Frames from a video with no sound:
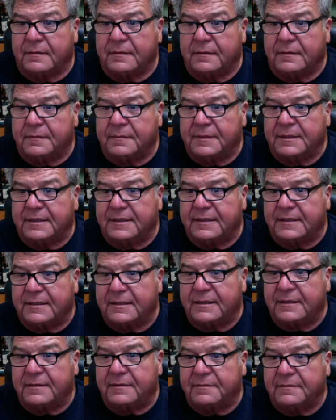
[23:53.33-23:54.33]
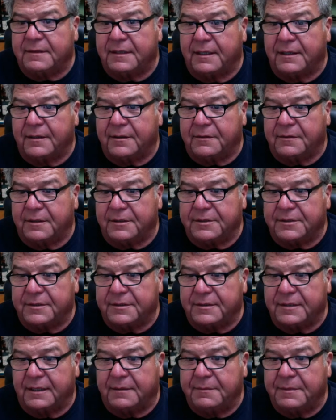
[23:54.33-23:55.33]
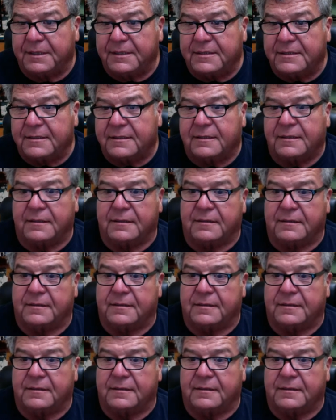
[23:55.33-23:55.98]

Let me see what other questions I missed.